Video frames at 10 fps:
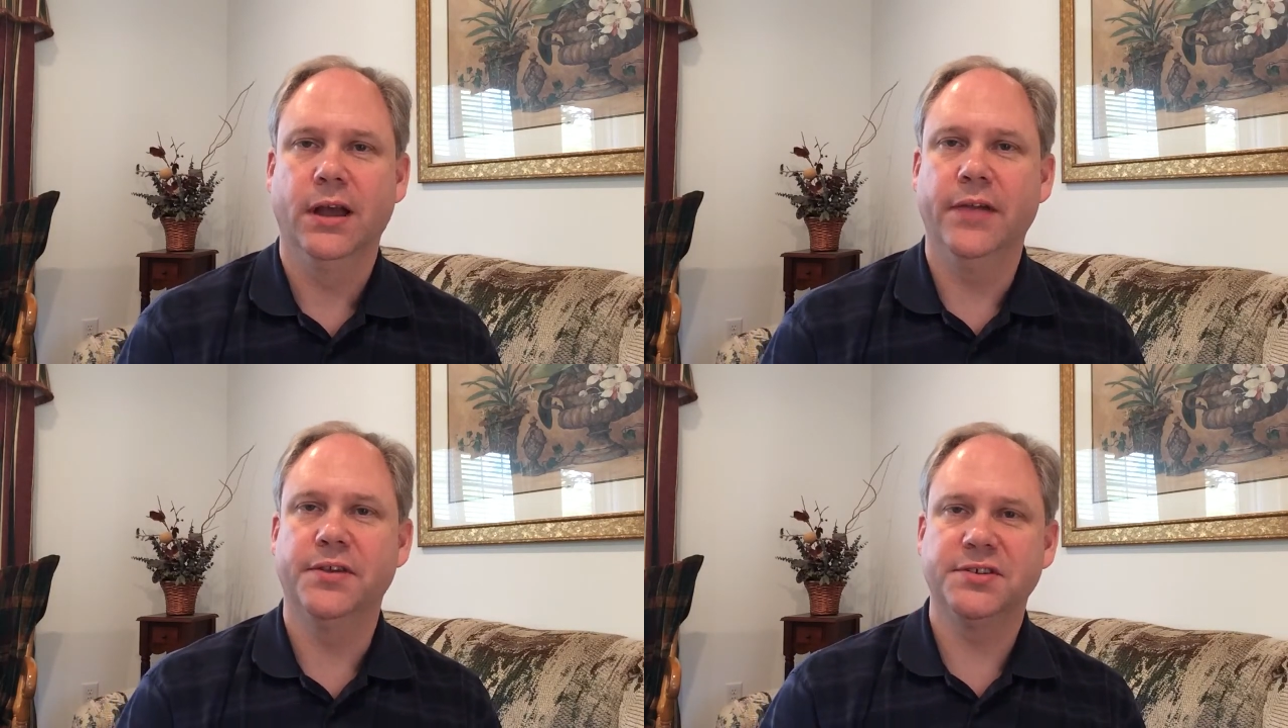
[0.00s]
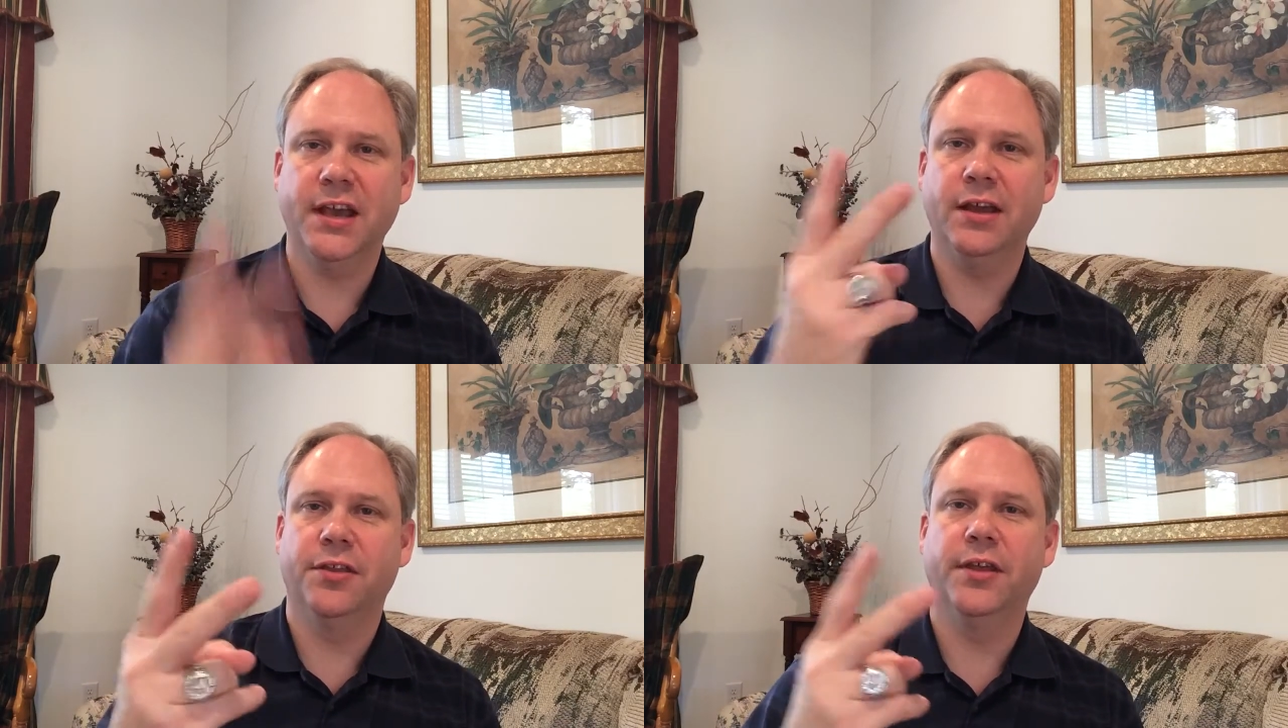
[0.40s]
And the
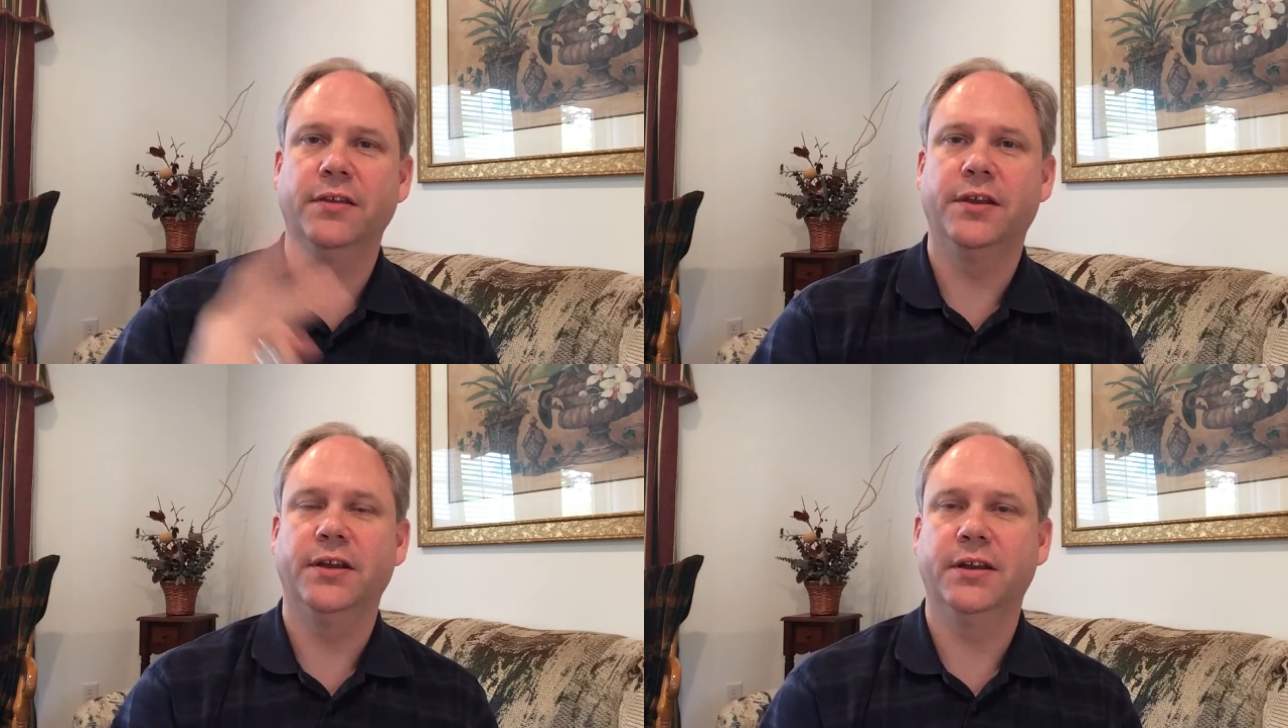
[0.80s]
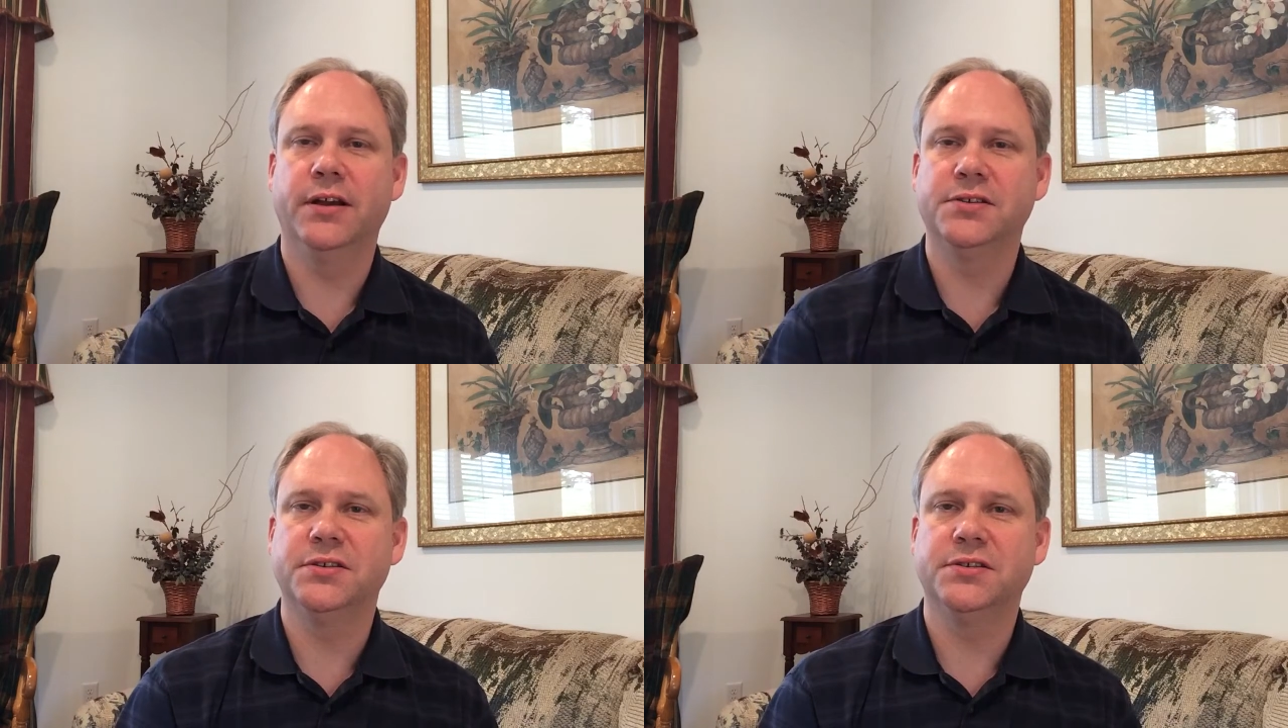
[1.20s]
second thing that it
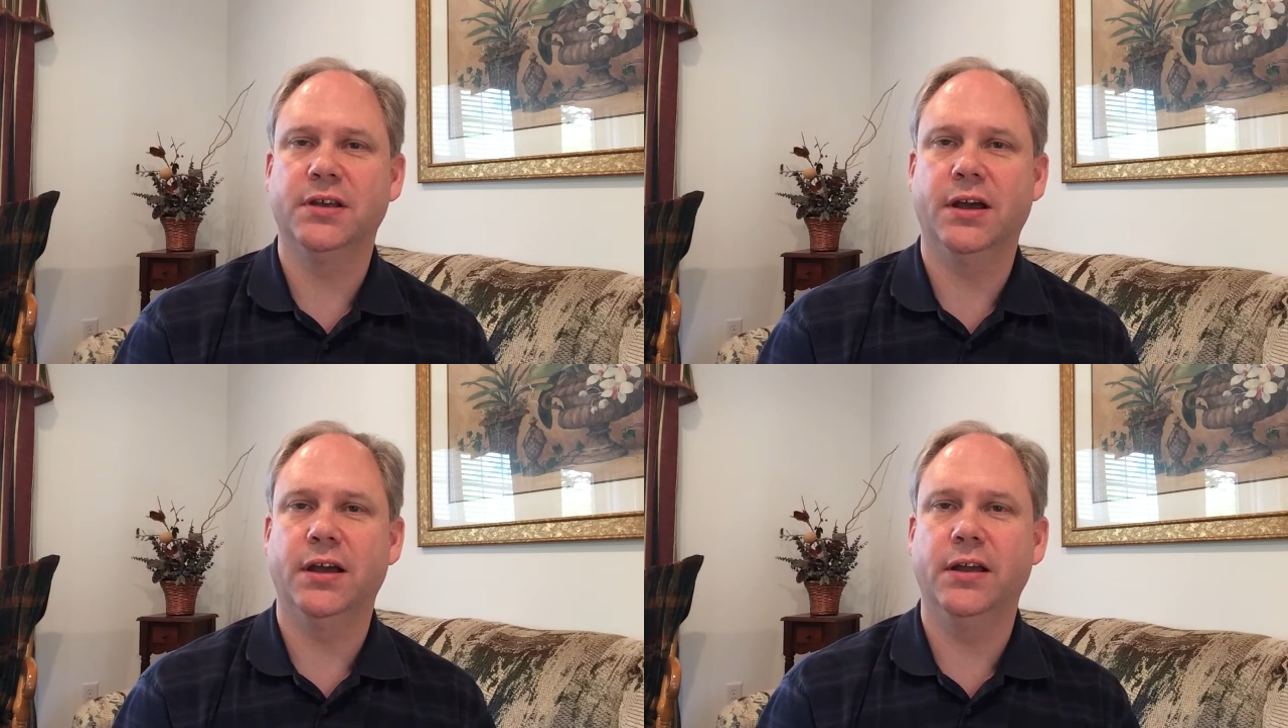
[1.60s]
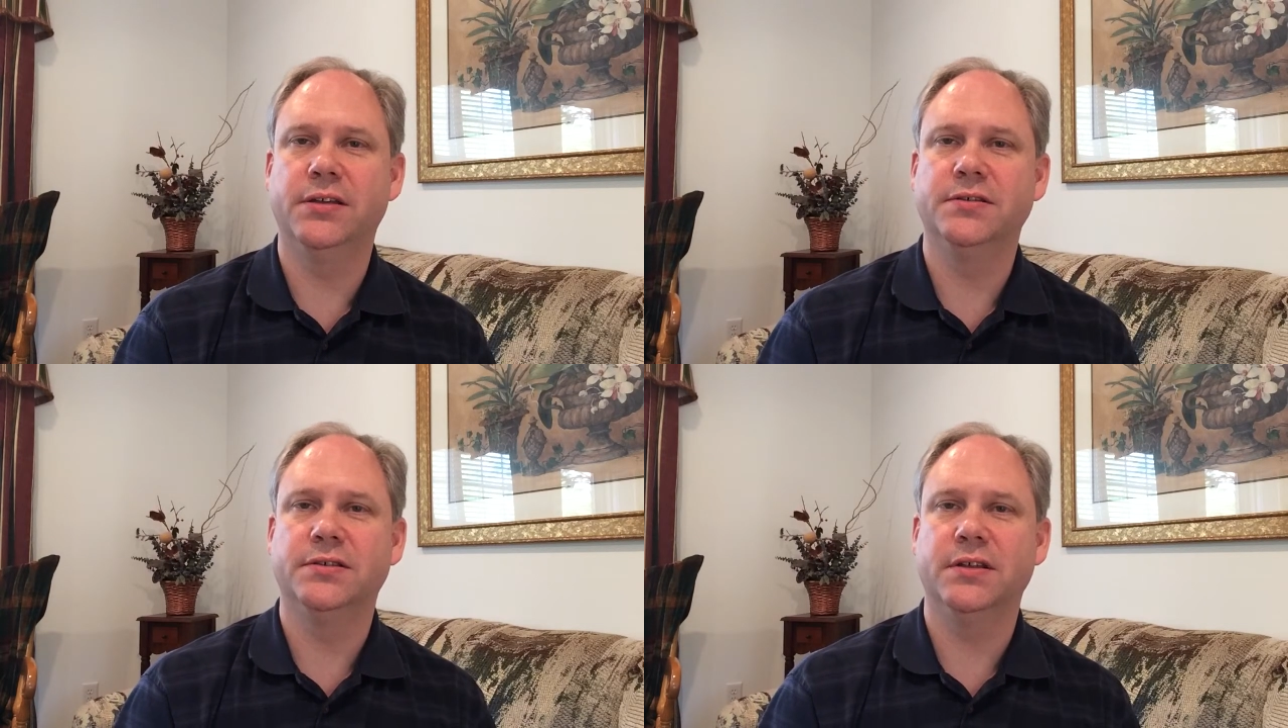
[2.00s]
does is
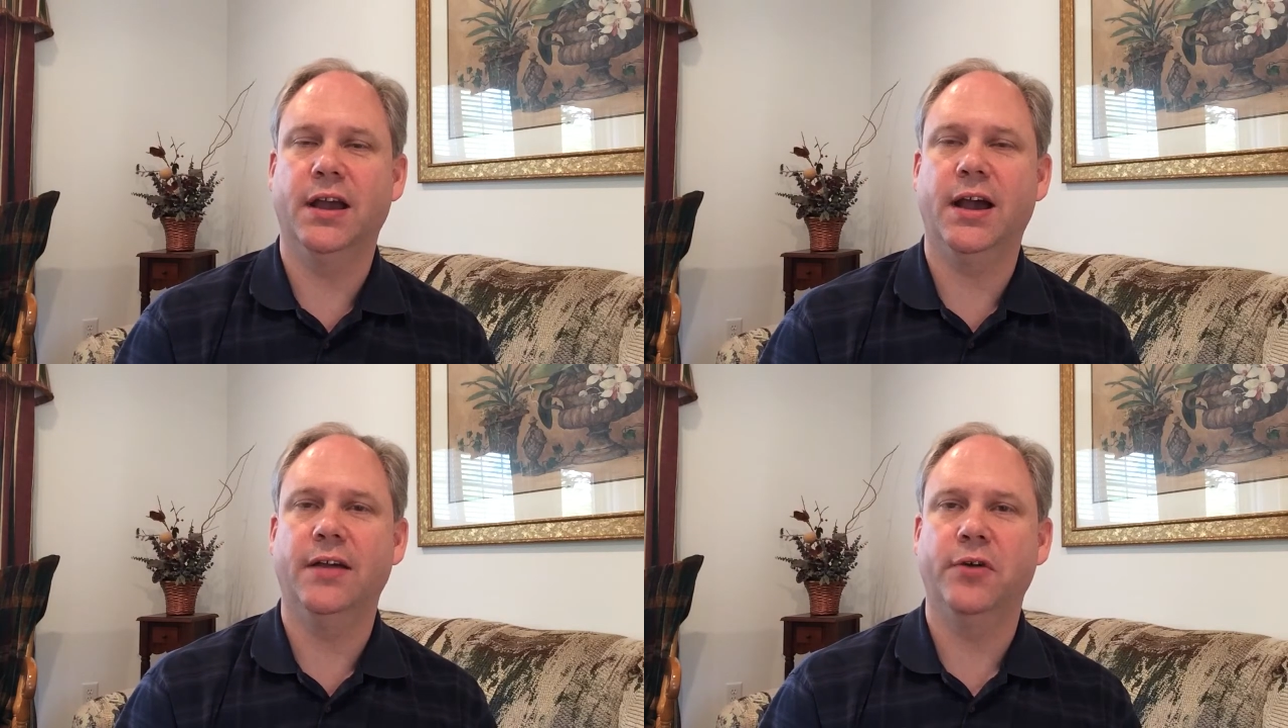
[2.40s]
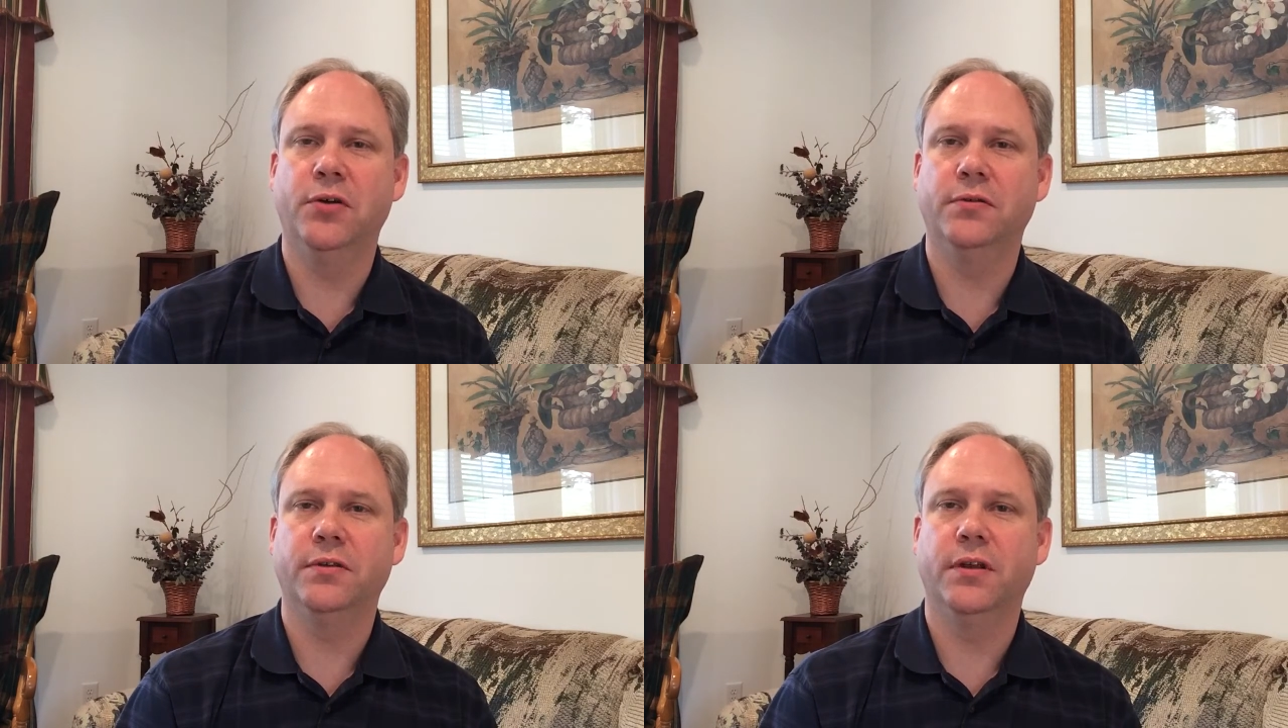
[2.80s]

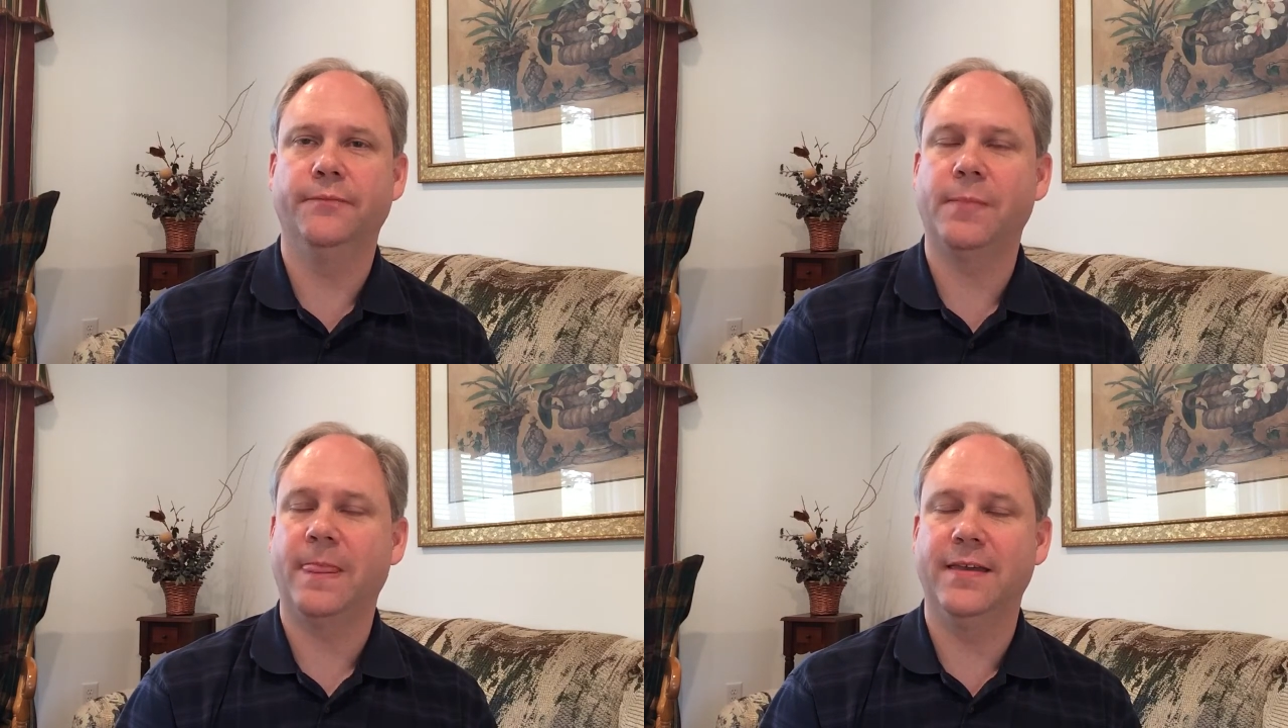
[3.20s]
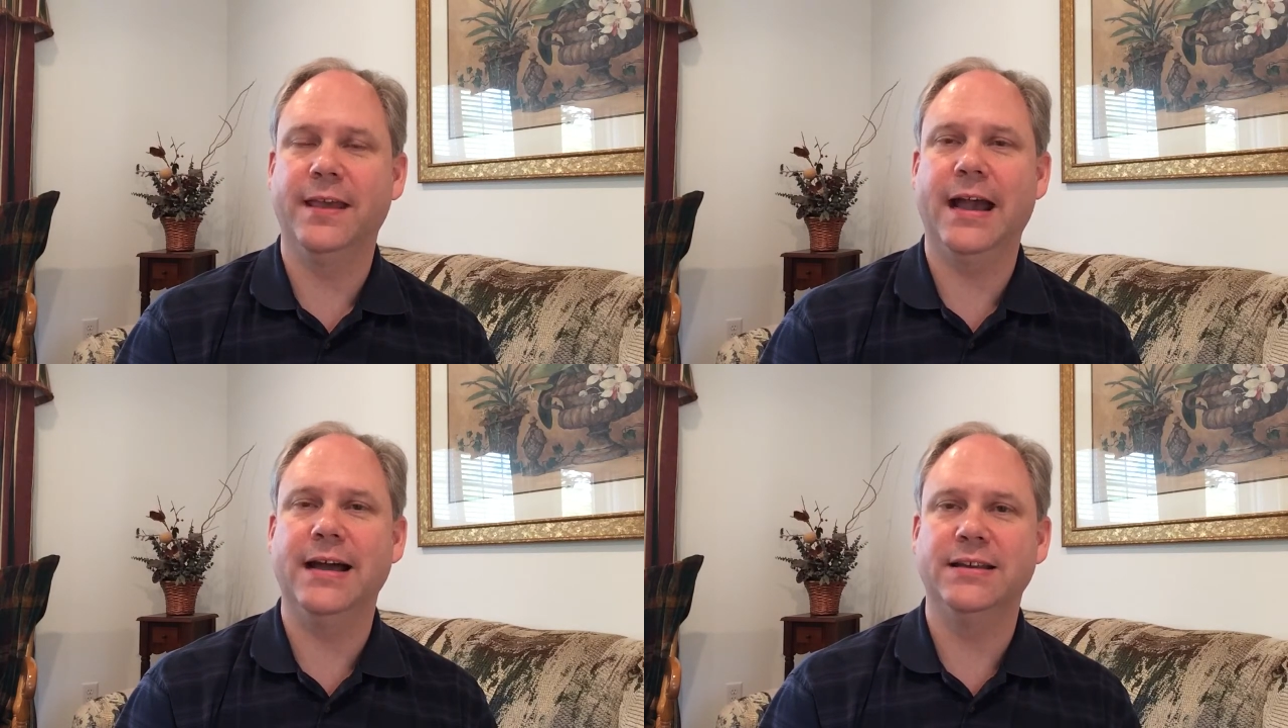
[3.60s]

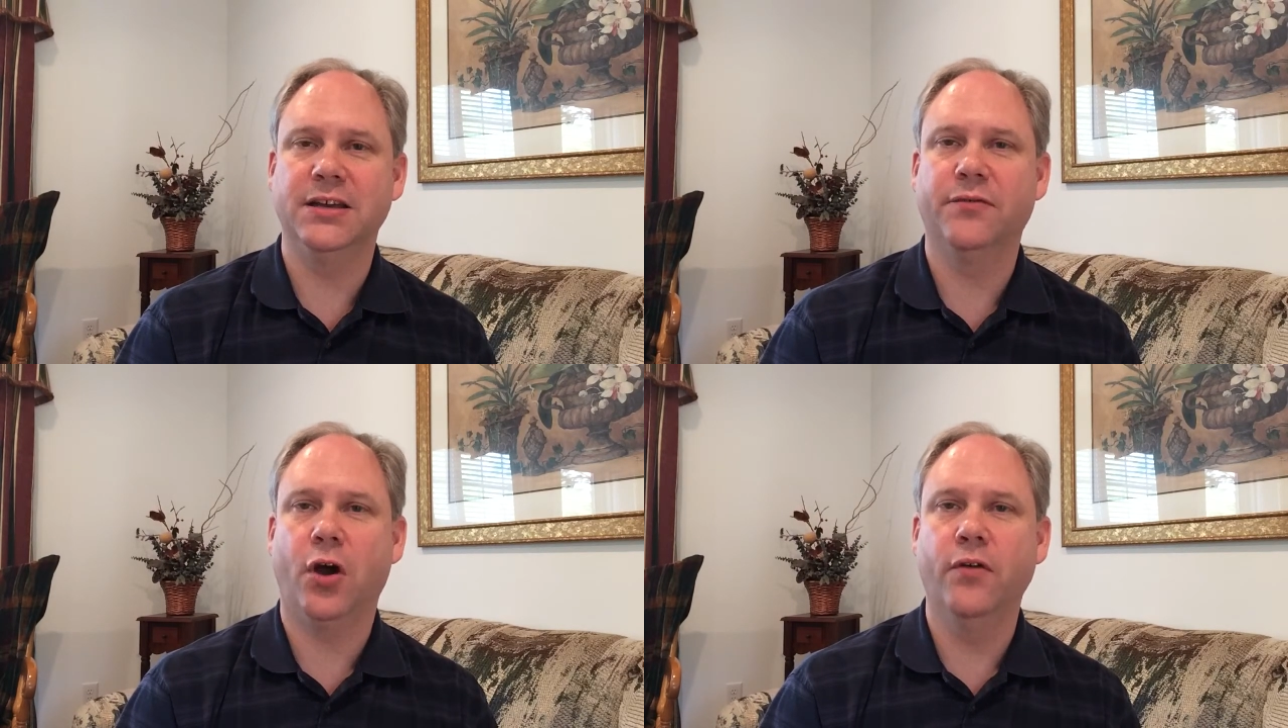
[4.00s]
the idea of